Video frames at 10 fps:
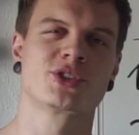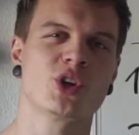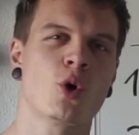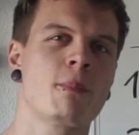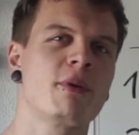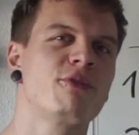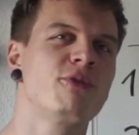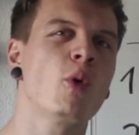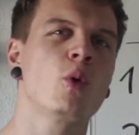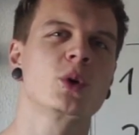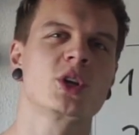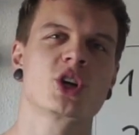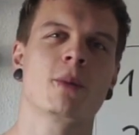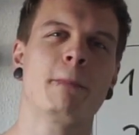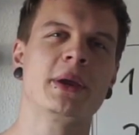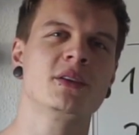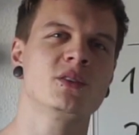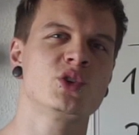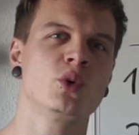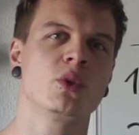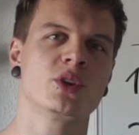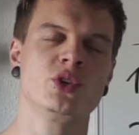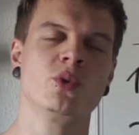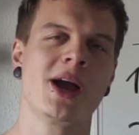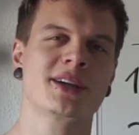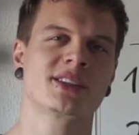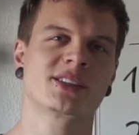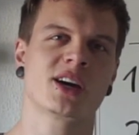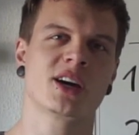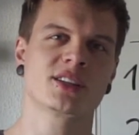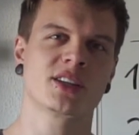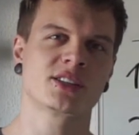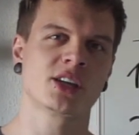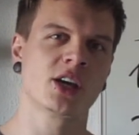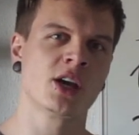So before we jump into the two exercises,